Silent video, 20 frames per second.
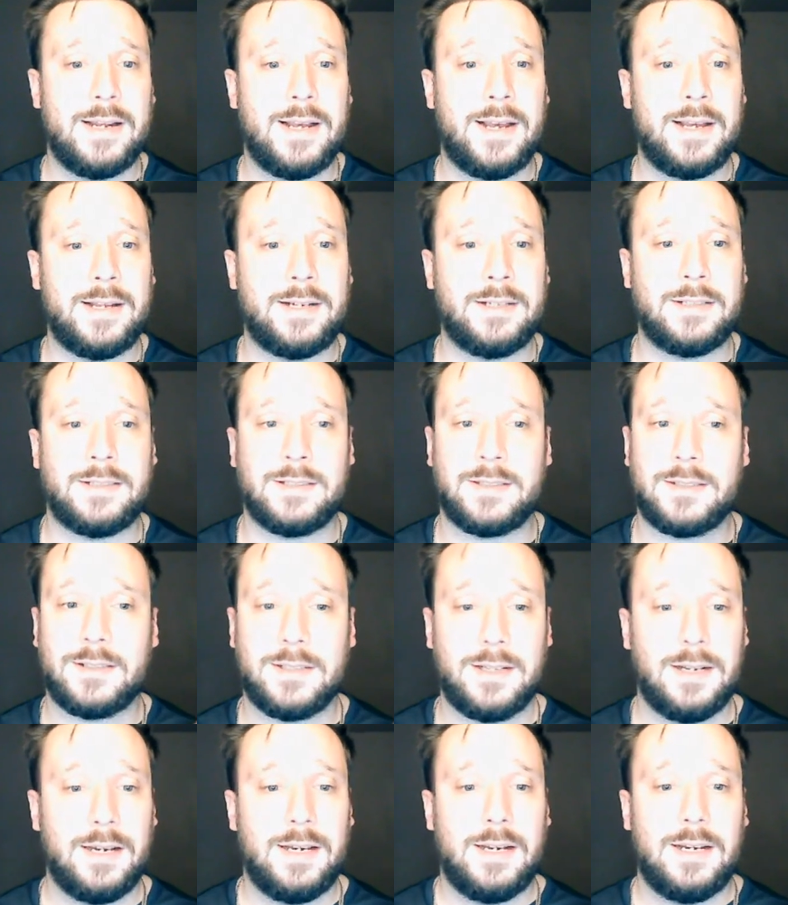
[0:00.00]
and,
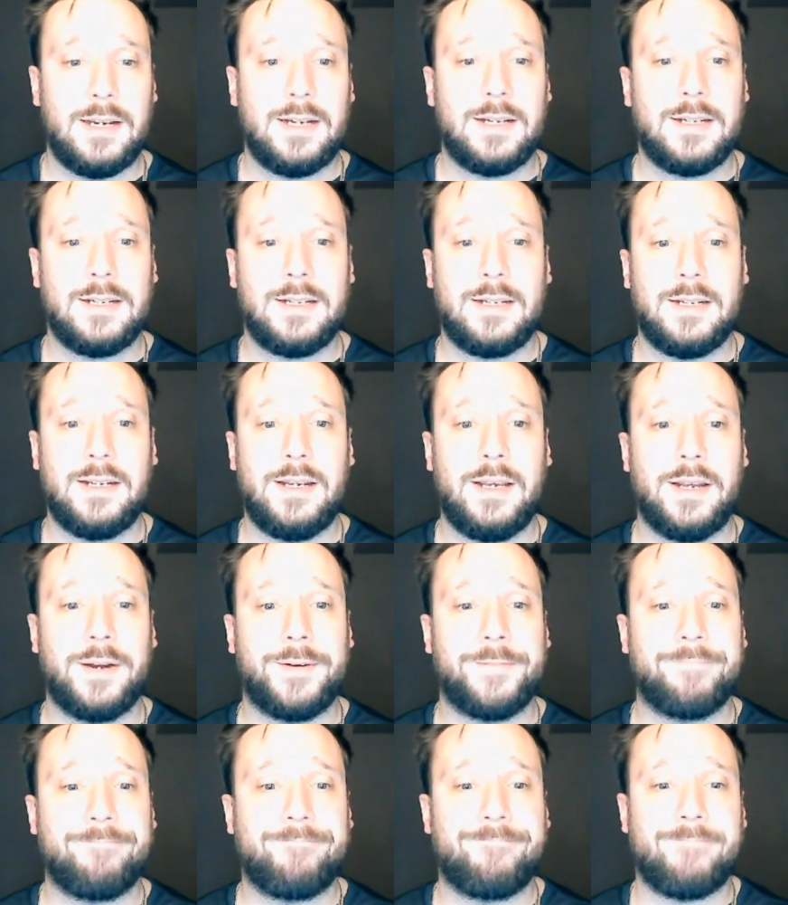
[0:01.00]
you
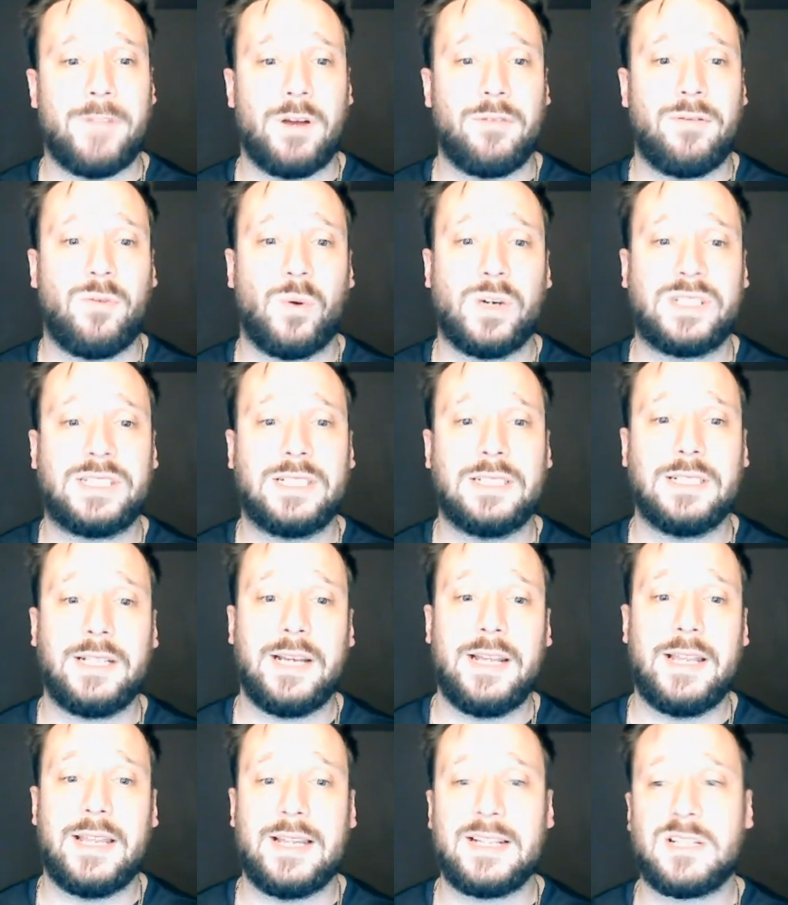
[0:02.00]
know,
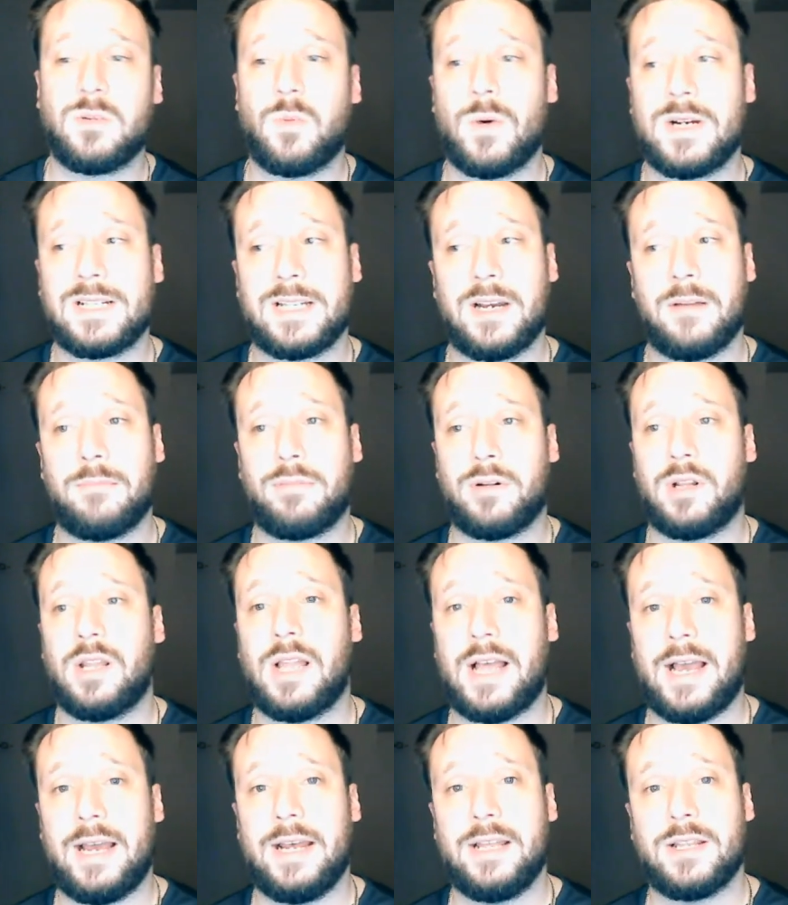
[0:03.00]
unfortunately, this wasn't a
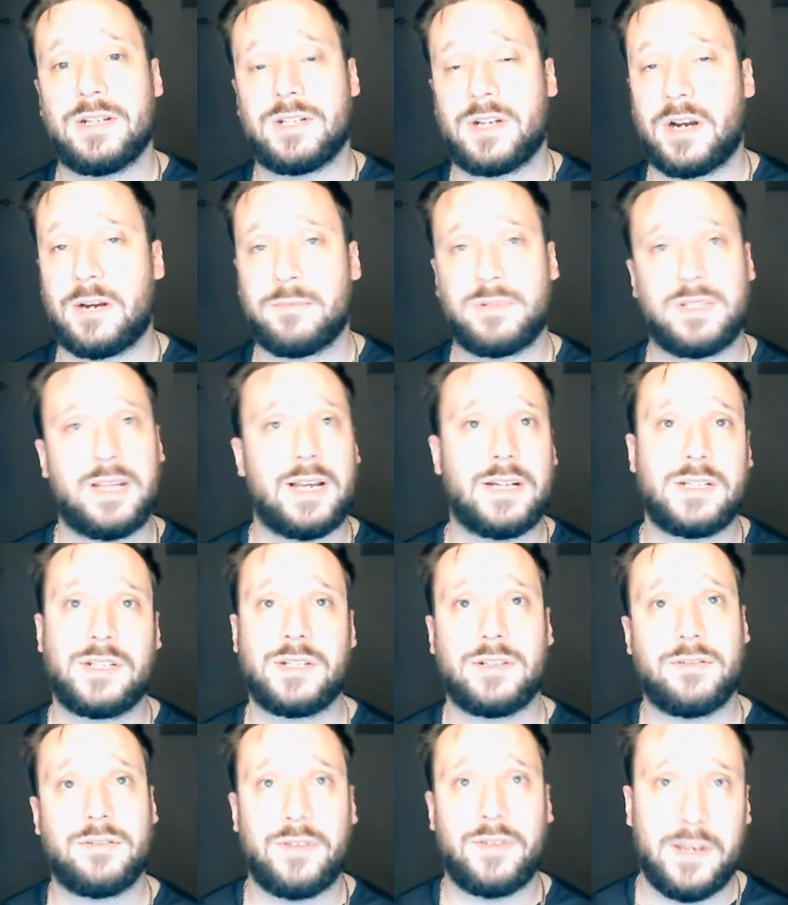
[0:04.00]
play. The
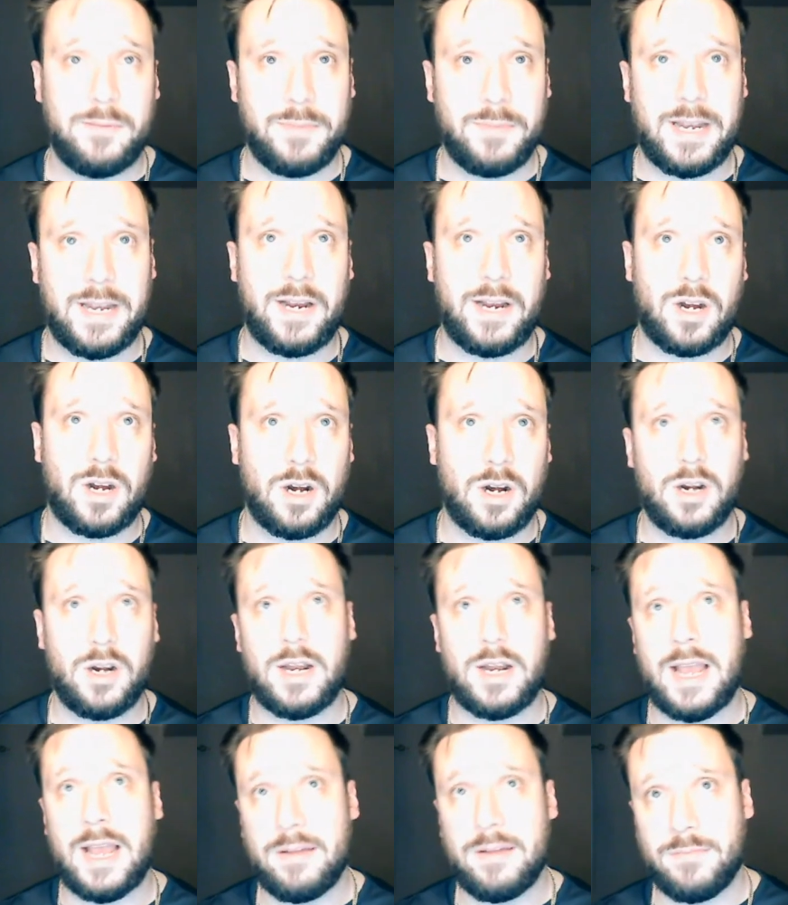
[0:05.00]
circumstances of him getting hurt
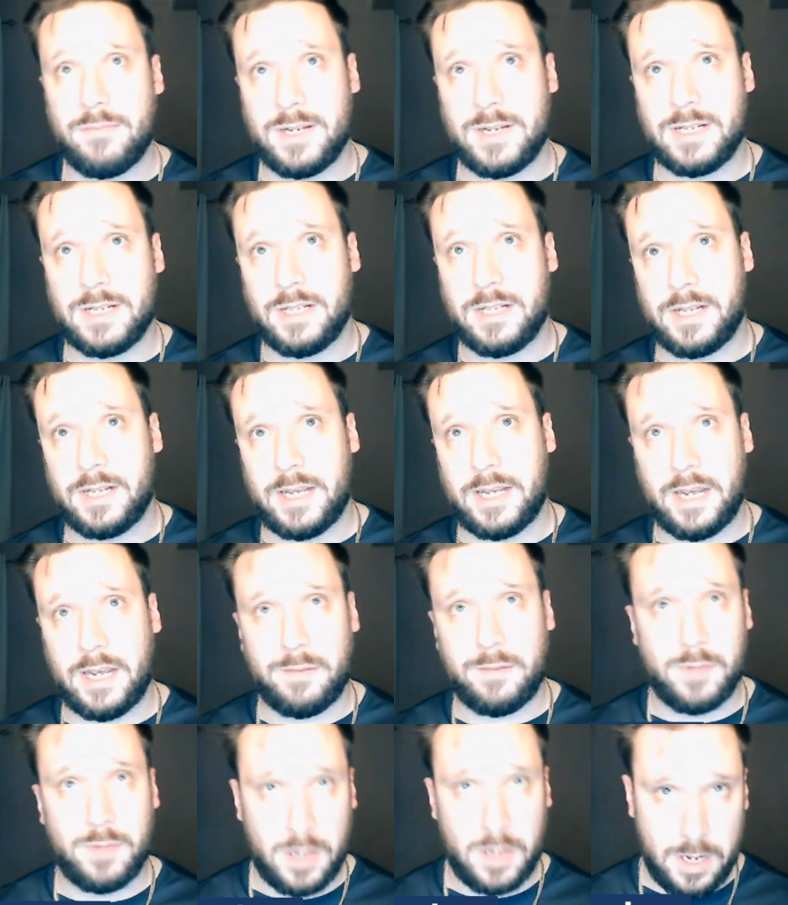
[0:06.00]
and missing the
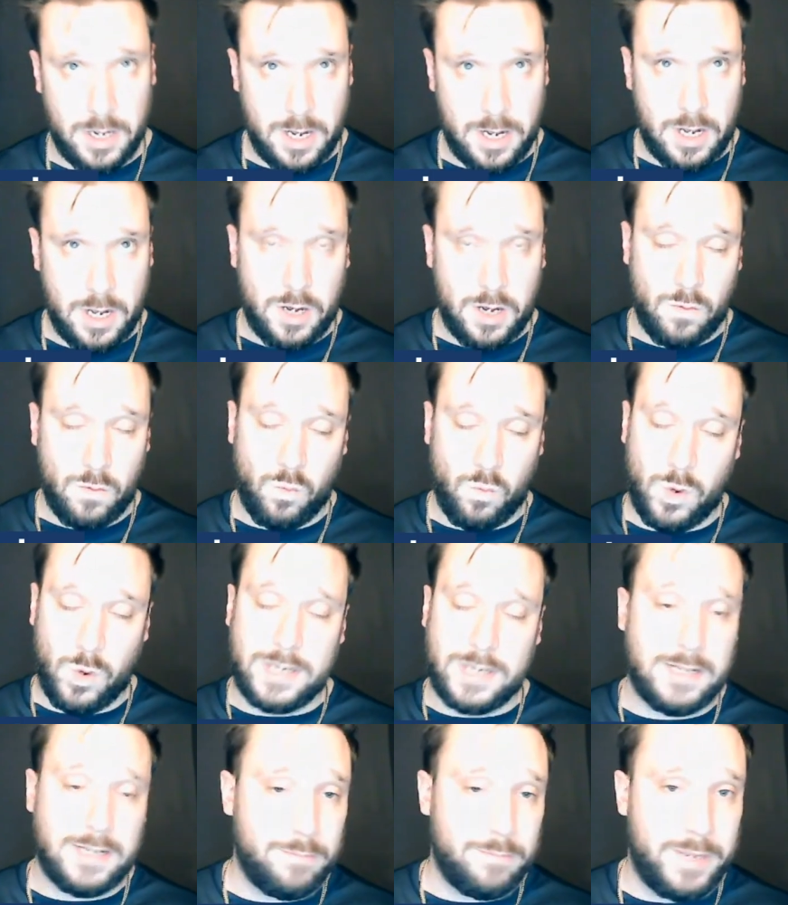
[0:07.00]
game
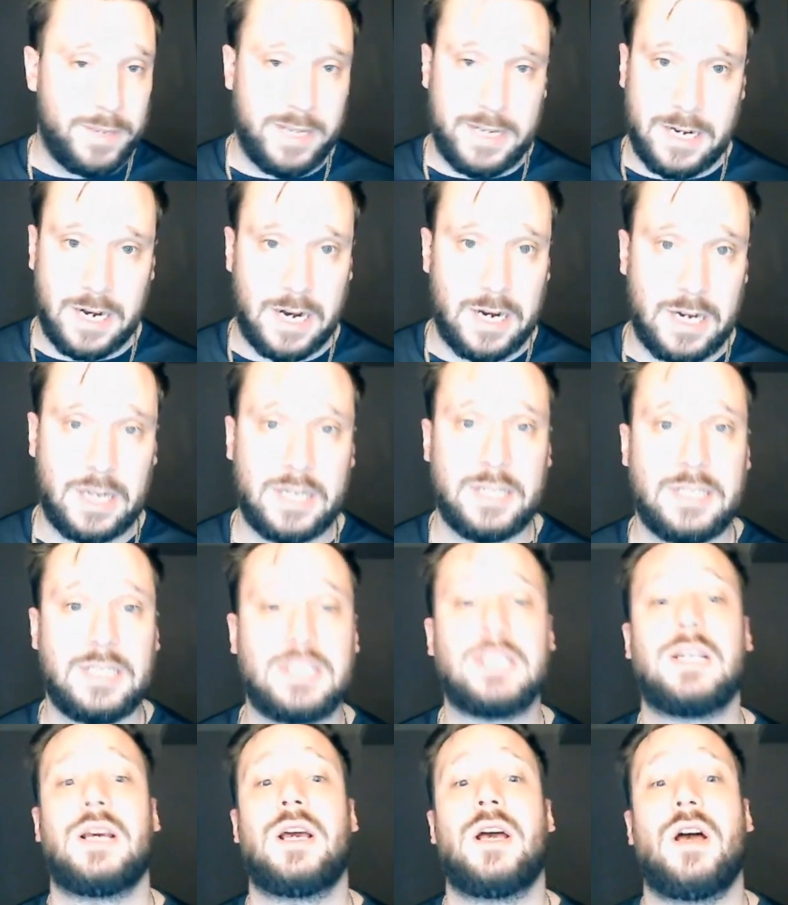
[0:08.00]
wasn't
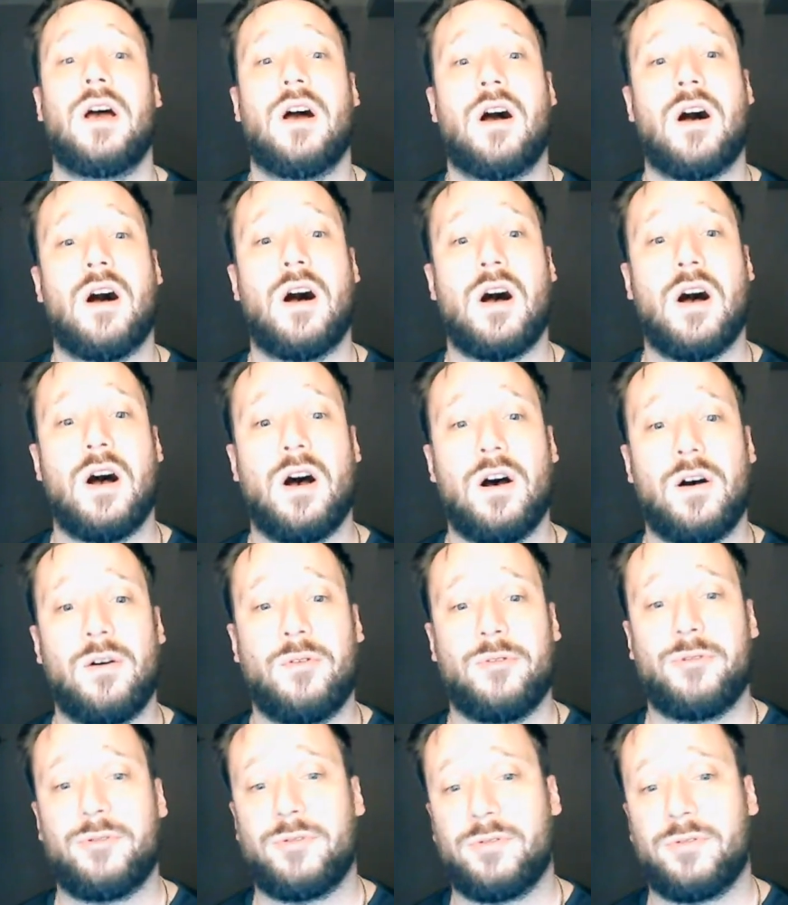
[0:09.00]
because of